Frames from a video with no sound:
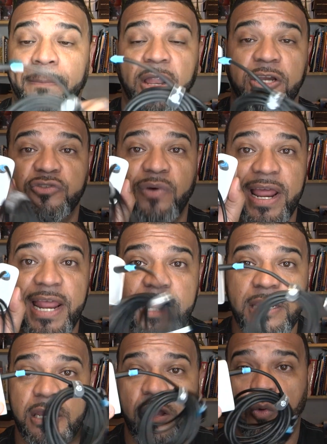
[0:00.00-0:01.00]
plugs right
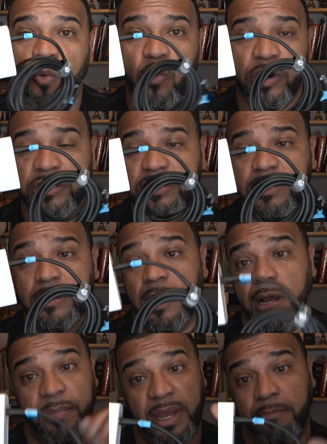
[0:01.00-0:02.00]
in. Works.
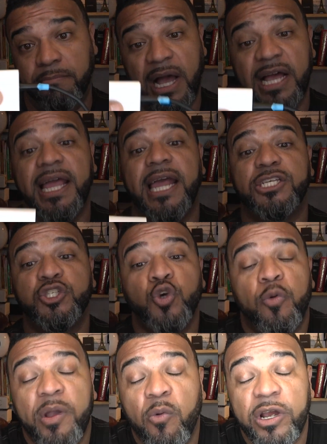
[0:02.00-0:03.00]
I
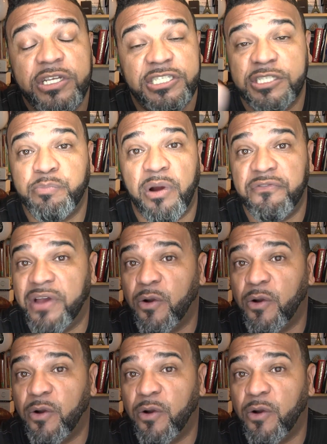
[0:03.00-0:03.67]
assume it works just perfect.